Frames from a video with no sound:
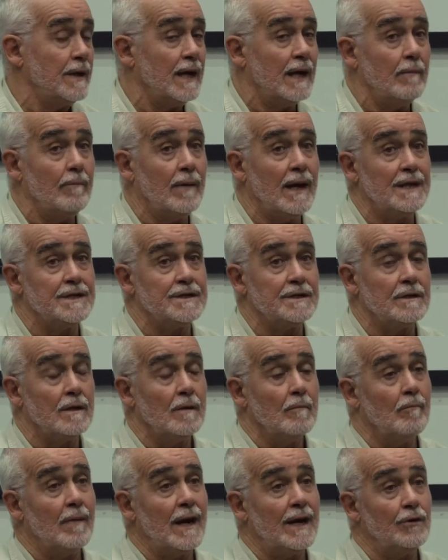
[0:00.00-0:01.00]
can imagine,
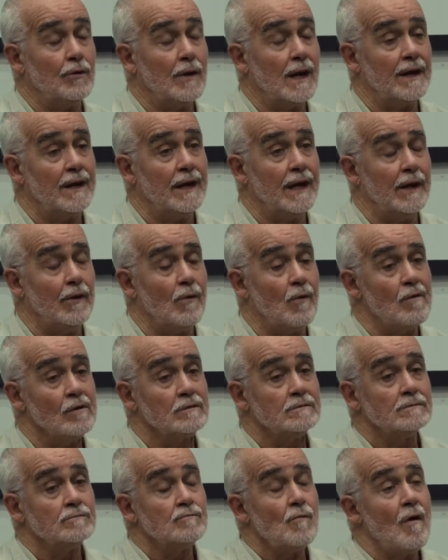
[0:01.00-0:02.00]
Mario Carneiro.
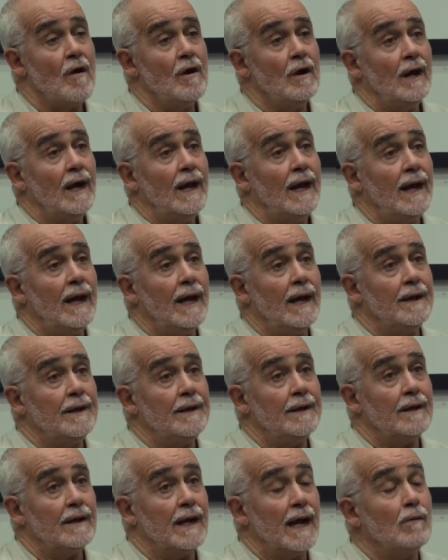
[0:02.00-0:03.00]

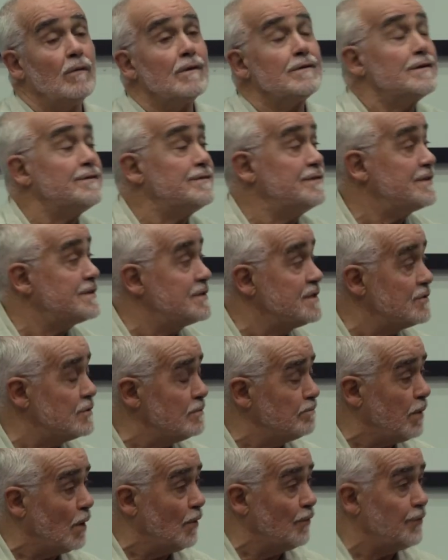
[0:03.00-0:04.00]
And I was assistant to
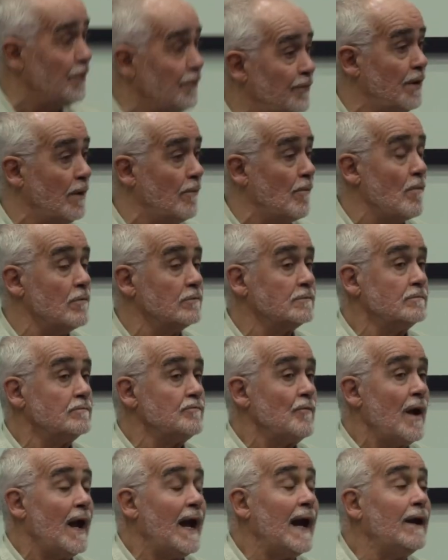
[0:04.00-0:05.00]
both of them.
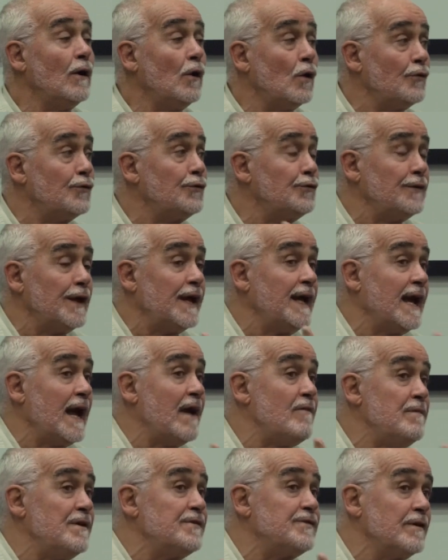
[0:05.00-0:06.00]
And also they
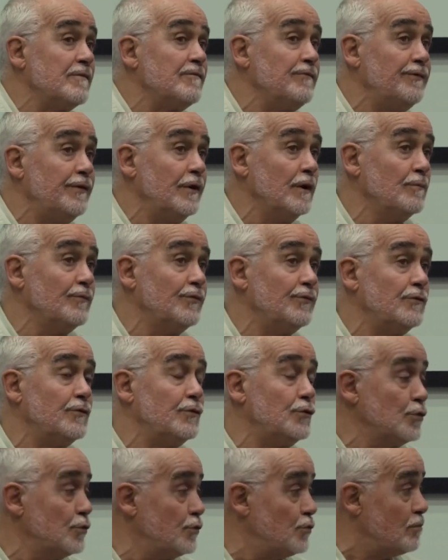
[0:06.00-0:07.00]
gave me some films
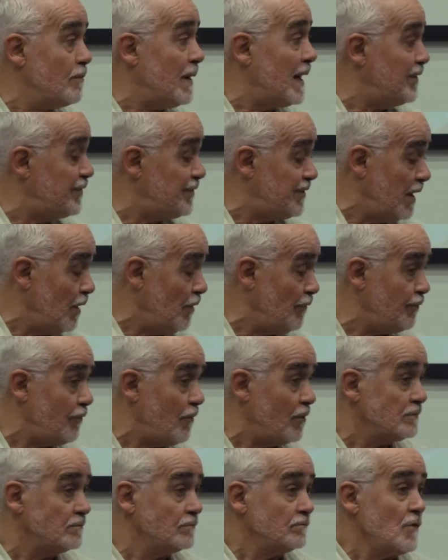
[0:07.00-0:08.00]
to do myself,
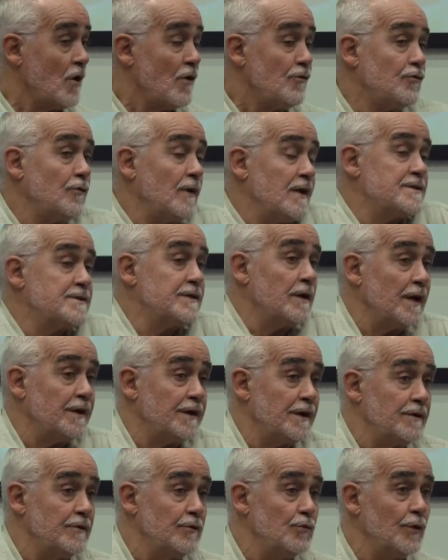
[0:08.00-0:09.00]
so I
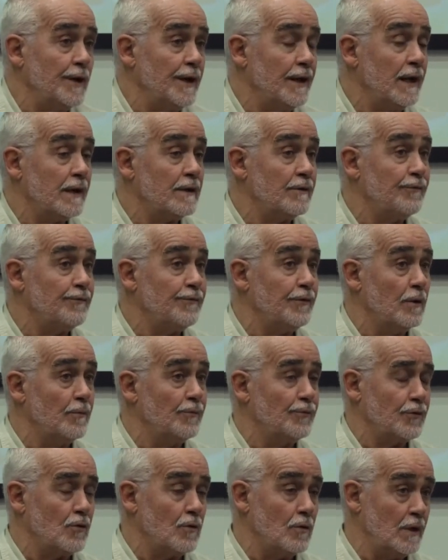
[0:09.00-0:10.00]
started doing little
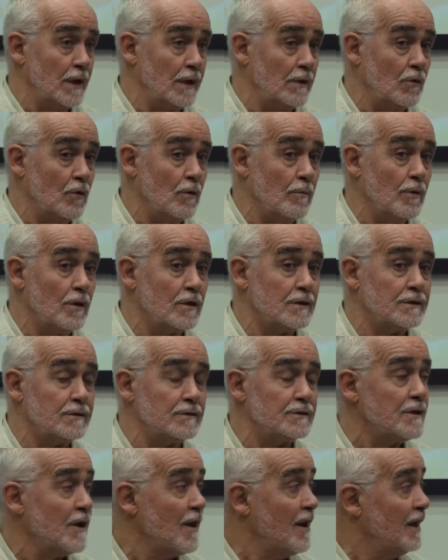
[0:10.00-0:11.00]
films, little
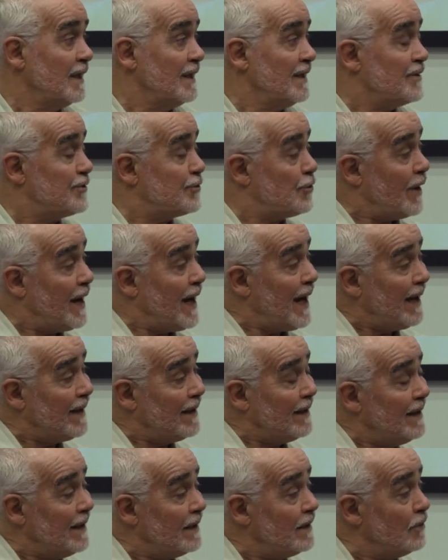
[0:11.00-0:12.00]
commercials. So I had
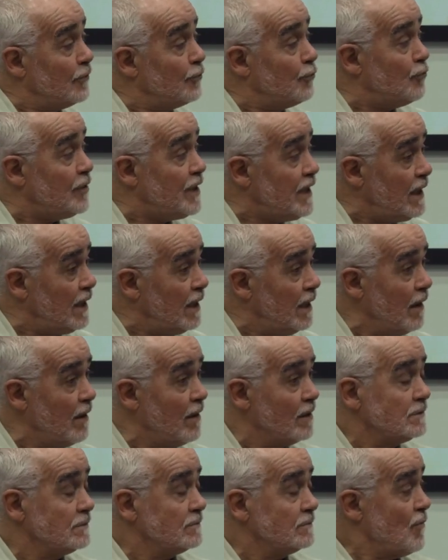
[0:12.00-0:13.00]
a little reel
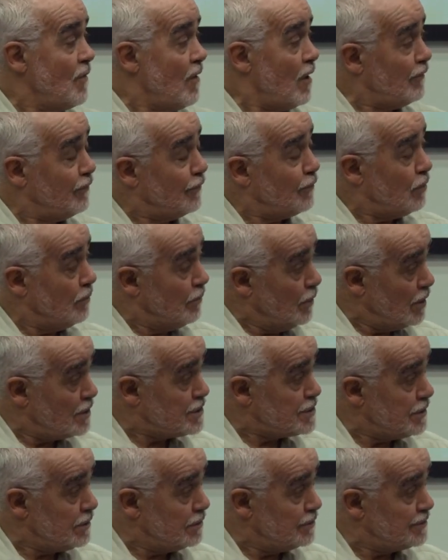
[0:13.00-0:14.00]
of
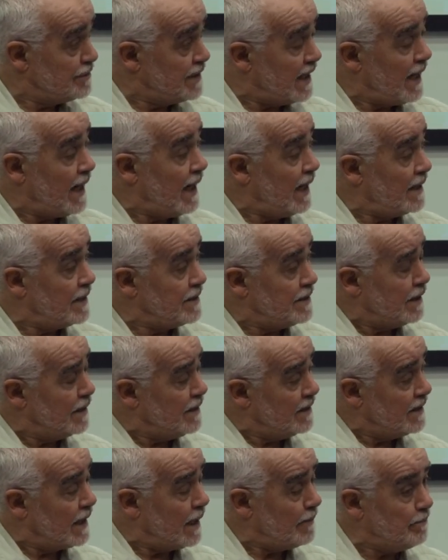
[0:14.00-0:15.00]
commercials that I had
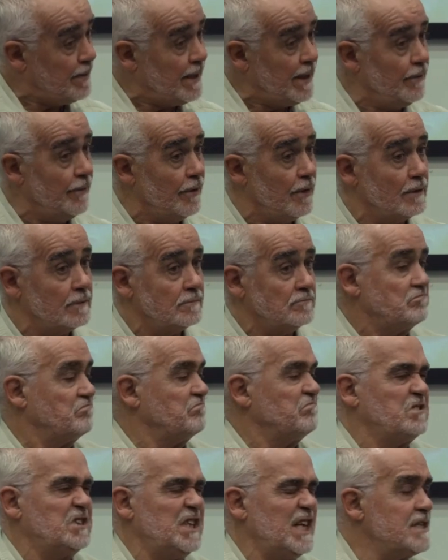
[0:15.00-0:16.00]
done in that period,
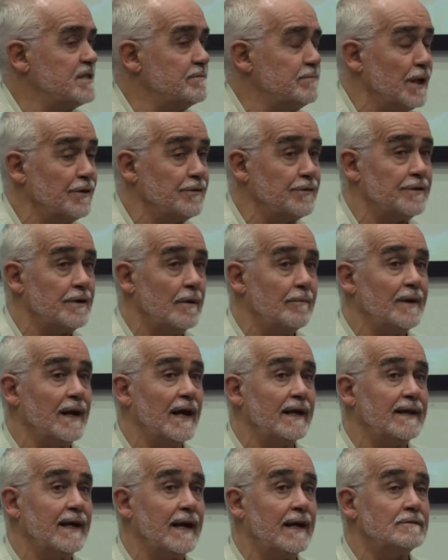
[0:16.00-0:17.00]
6 months or something
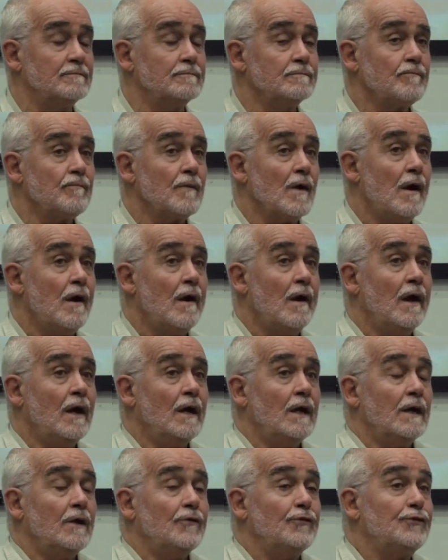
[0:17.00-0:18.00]
like that.
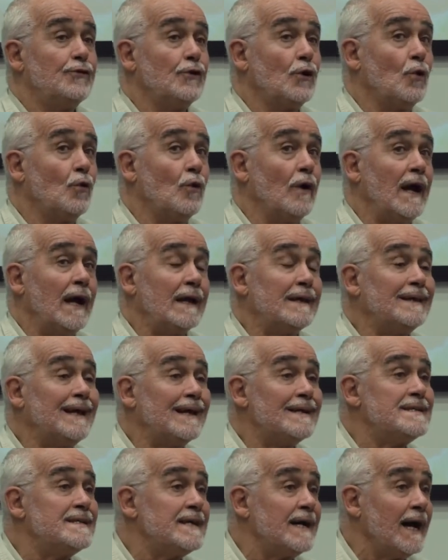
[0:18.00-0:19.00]
So at
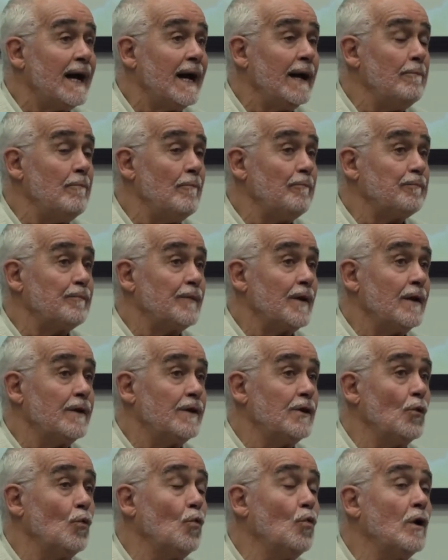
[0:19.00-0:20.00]
that time,
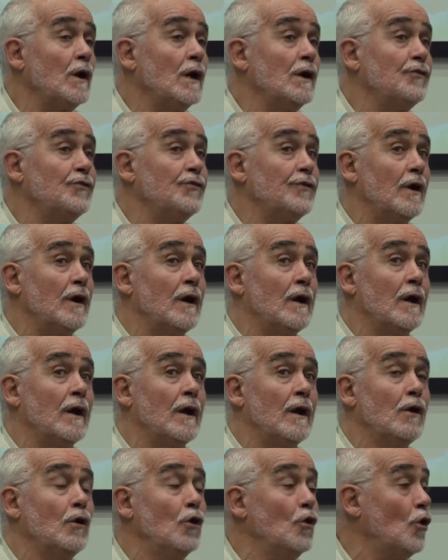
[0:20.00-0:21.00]
there was
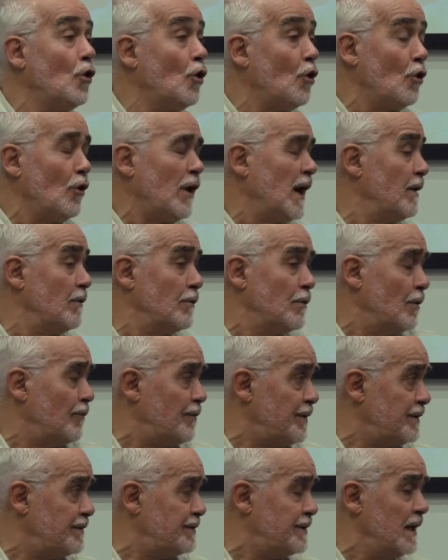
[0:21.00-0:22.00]
a law, I don't know
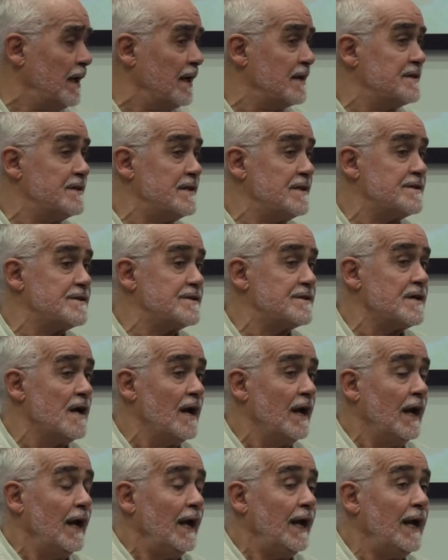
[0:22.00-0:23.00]
if it still exists,
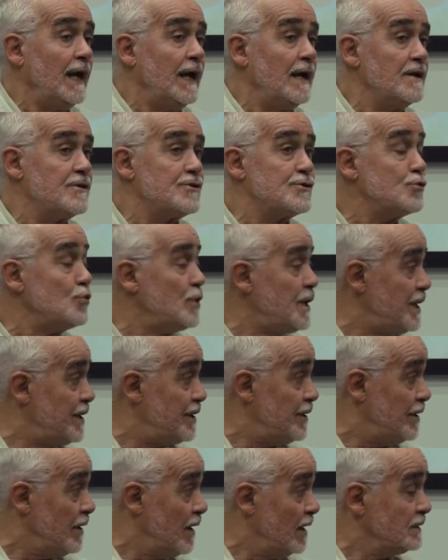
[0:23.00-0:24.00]
in
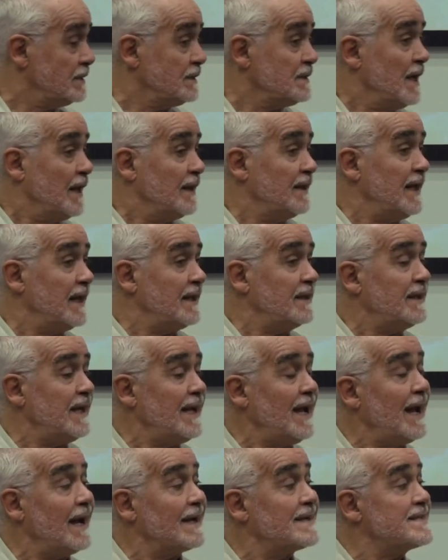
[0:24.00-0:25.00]
Sweden, that
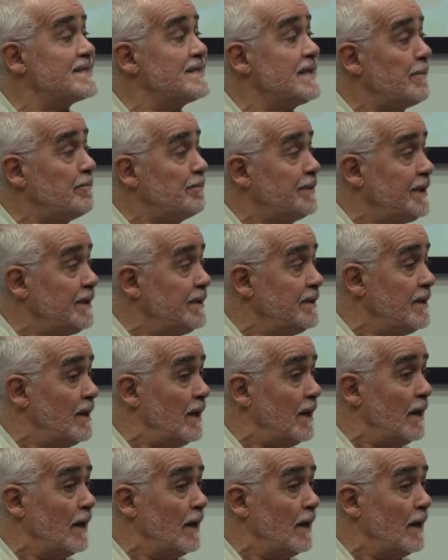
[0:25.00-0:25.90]
they accepted